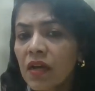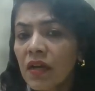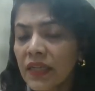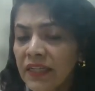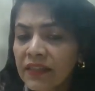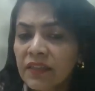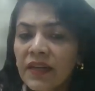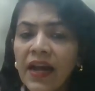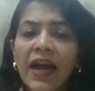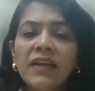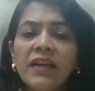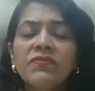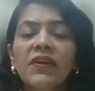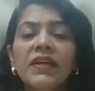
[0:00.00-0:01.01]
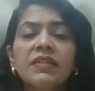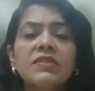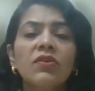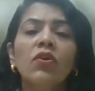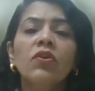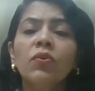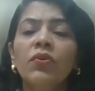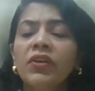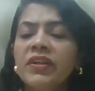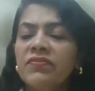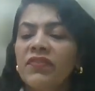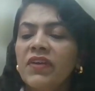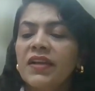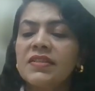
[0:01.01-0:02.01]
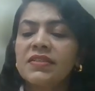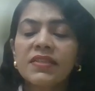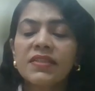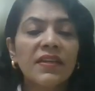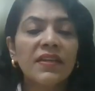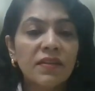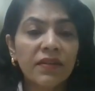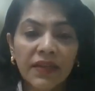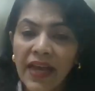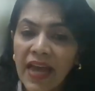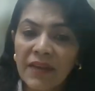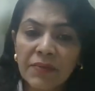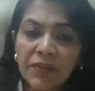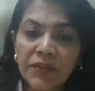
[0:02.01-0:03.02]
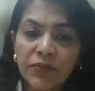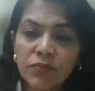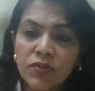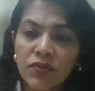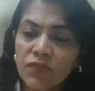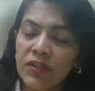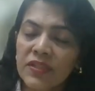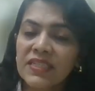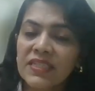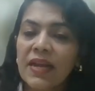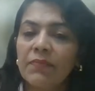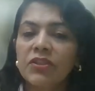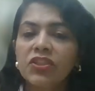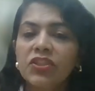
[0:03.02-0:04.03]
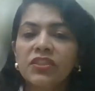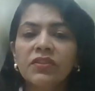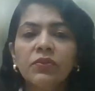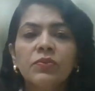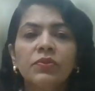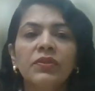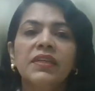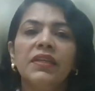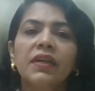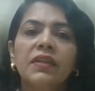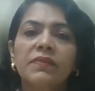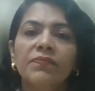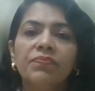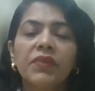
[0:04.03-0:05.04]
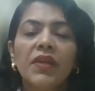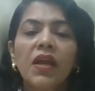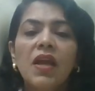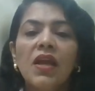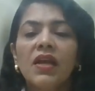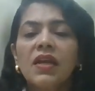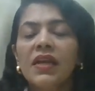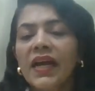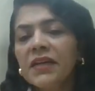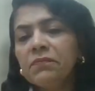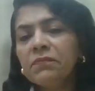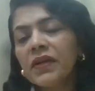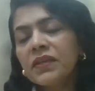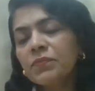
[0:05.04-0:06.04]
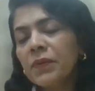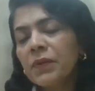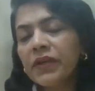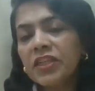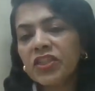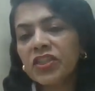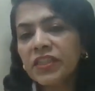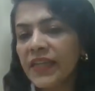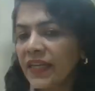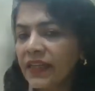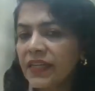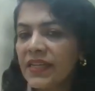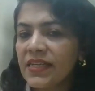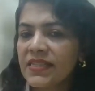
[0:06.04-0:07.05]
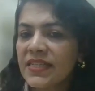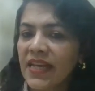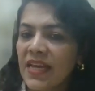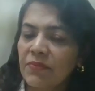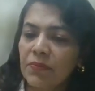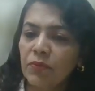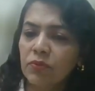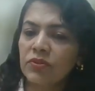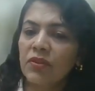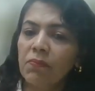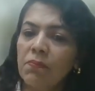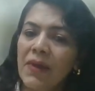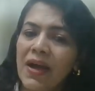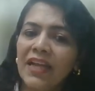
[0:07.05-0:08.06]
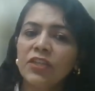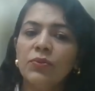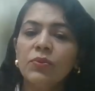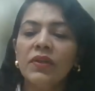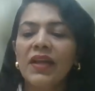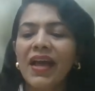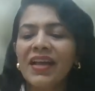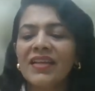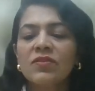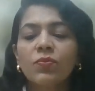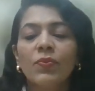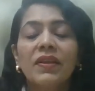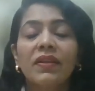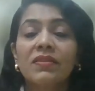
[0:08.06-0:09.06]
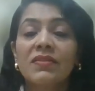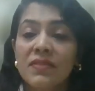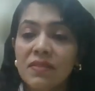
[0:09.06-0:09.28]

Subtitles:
either hand files or rotary files can be used for establishing the root canal. Glide path preparation techniques can be both manual as well as